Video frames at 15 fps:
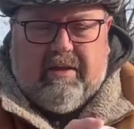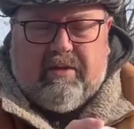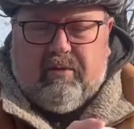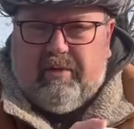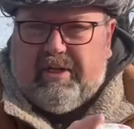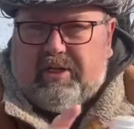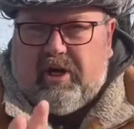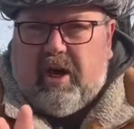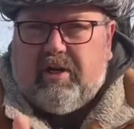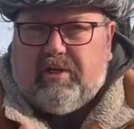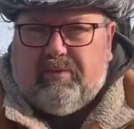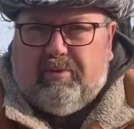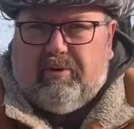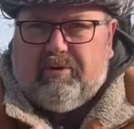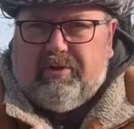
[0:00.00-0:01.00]
The
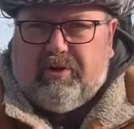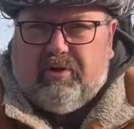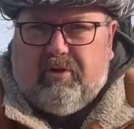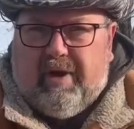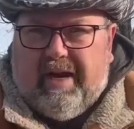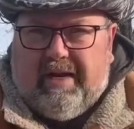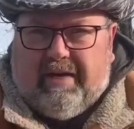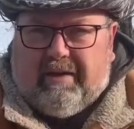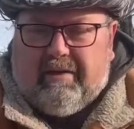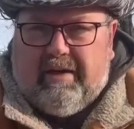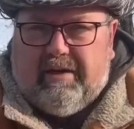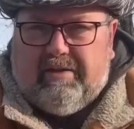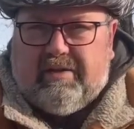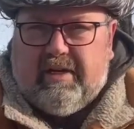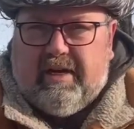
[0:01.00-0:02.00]
rechargeables are great
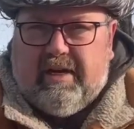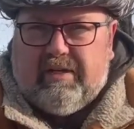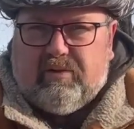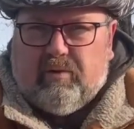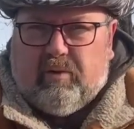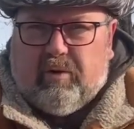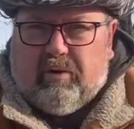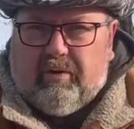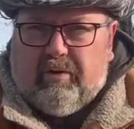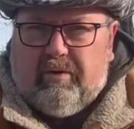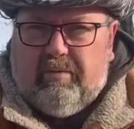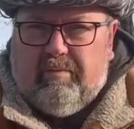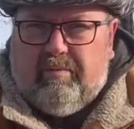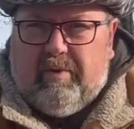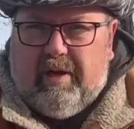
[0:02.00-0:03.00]
in today's world,
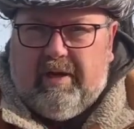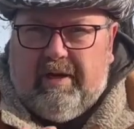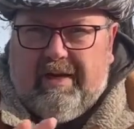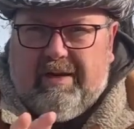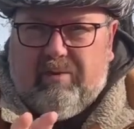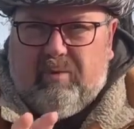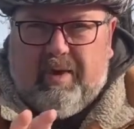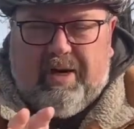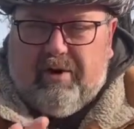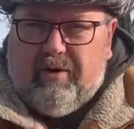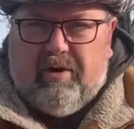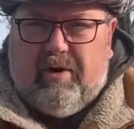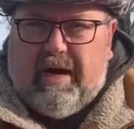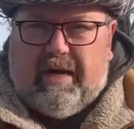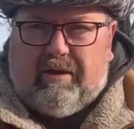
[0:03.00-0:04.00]
but we don't
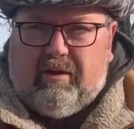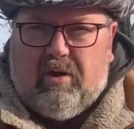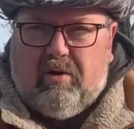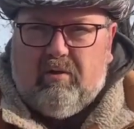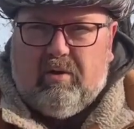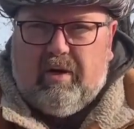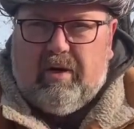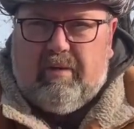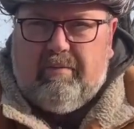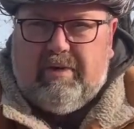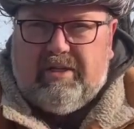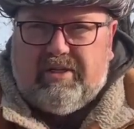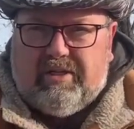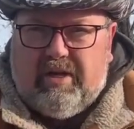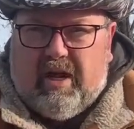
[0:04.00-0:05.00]
know how long we're going to be
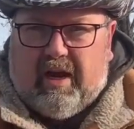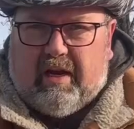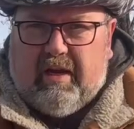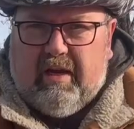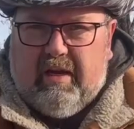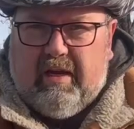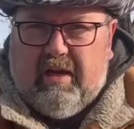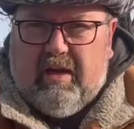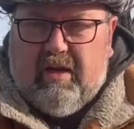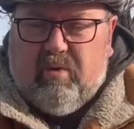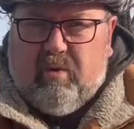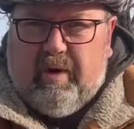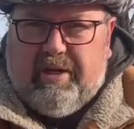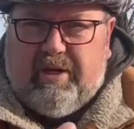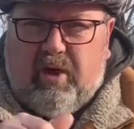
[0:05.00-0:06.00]
stuck.
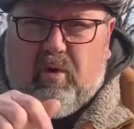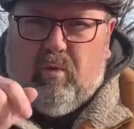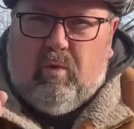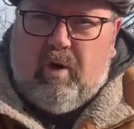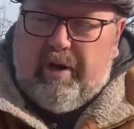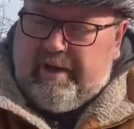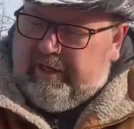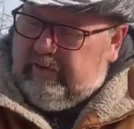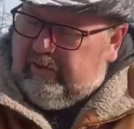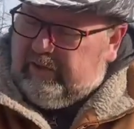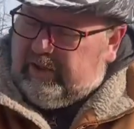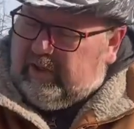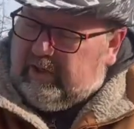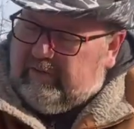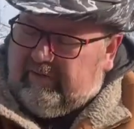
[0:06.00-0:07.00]
We don't want to use
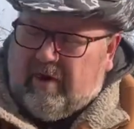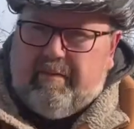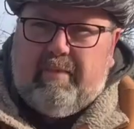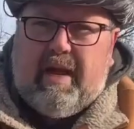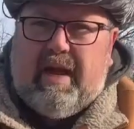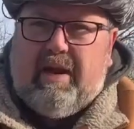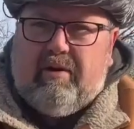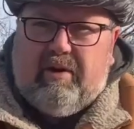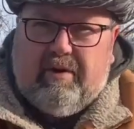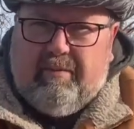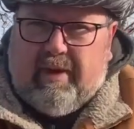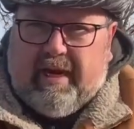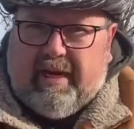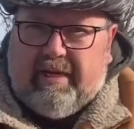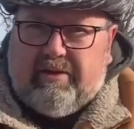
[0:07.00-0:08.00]
all of our battery
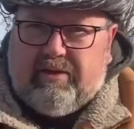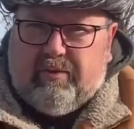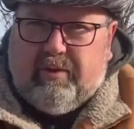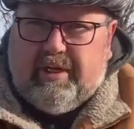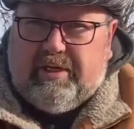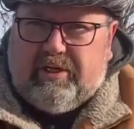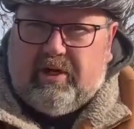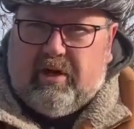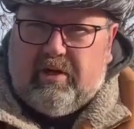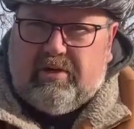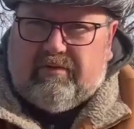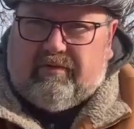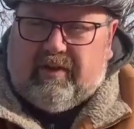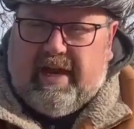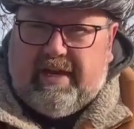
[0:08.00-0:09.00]
bank to recharge
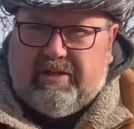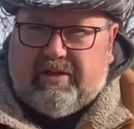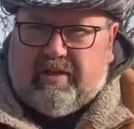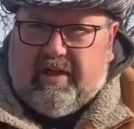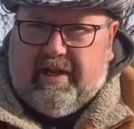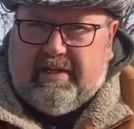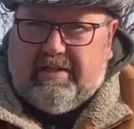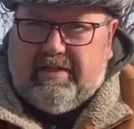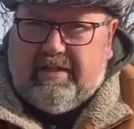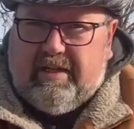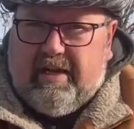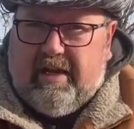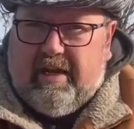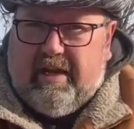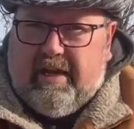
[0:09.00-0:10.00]
flashlights
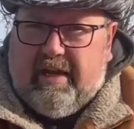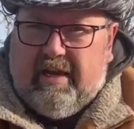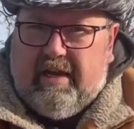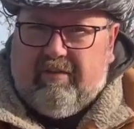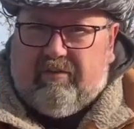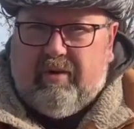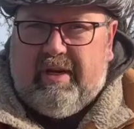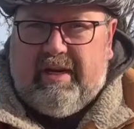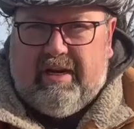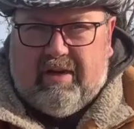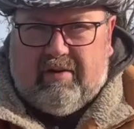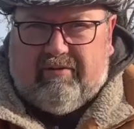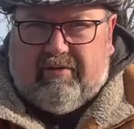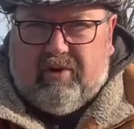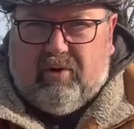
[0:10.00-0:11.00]
if we need
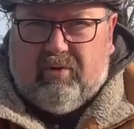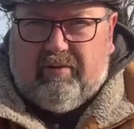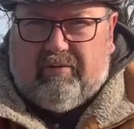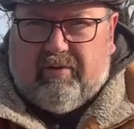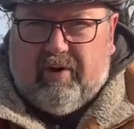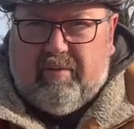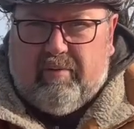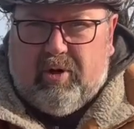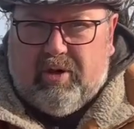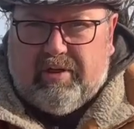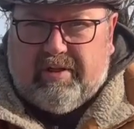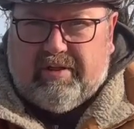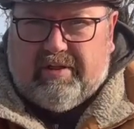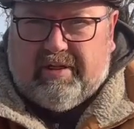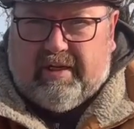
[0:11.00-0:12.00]
our phone for an
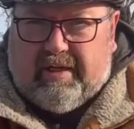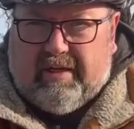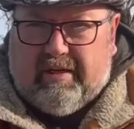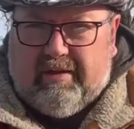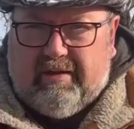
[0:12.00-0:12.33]
emergency.